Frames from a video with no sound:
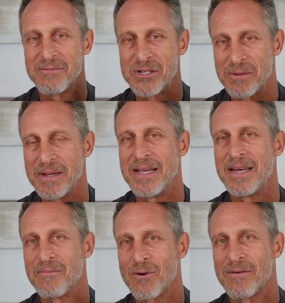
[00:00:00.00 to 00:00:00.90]
and we should be
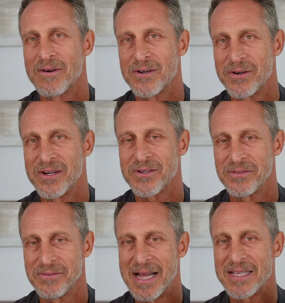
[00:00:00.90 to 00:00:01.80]
eating more of our traditional
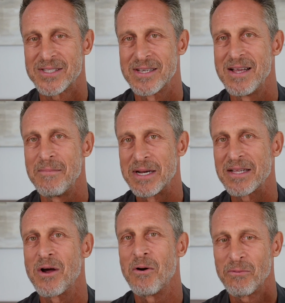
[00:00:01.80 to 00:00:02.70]
fats,
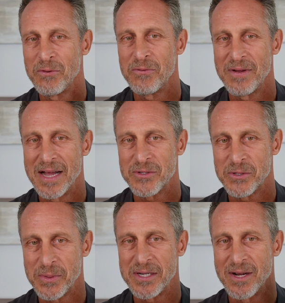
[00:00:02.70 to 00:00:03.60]
particularly whole food fats,
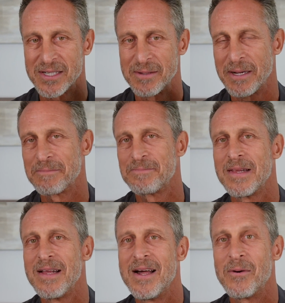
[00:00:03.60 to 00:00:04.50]
which we talked about.
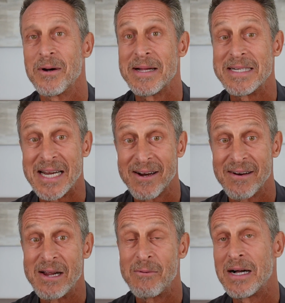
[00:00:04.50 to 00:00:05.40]
What about
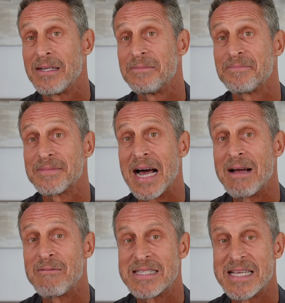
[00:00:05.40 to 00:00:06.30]
dairy? Well, I
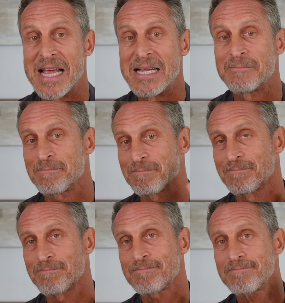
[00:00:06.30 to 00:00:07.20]
would say
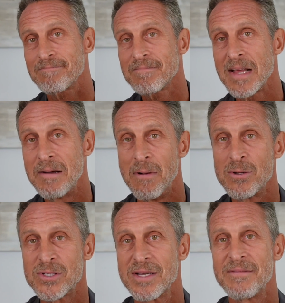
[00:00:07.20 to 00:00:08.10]

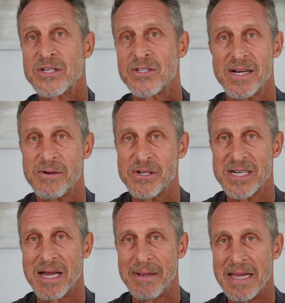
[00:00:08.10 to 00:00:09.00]
most conventional dairy we should
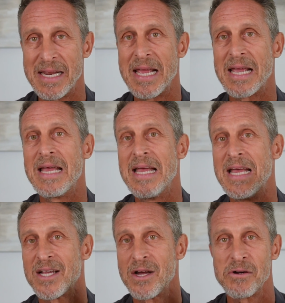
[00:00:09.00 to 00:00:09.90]
not be eating.
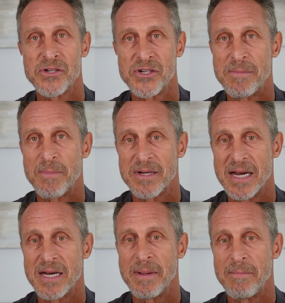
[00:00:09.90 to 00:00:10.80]
Goat and sheep
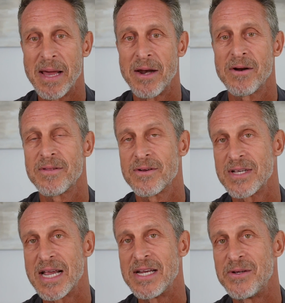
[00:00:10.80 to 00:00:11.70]
tend to be better. There's
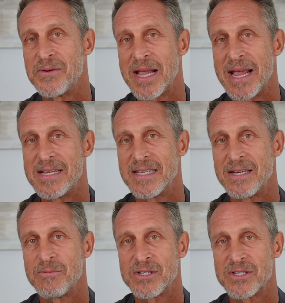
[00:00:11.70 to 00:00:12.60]
A2
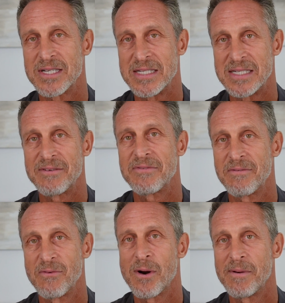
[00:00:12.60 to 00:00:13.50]
casein, which is a different
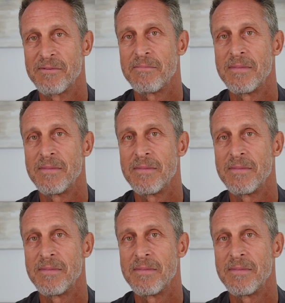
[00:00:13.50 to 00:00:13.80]
form of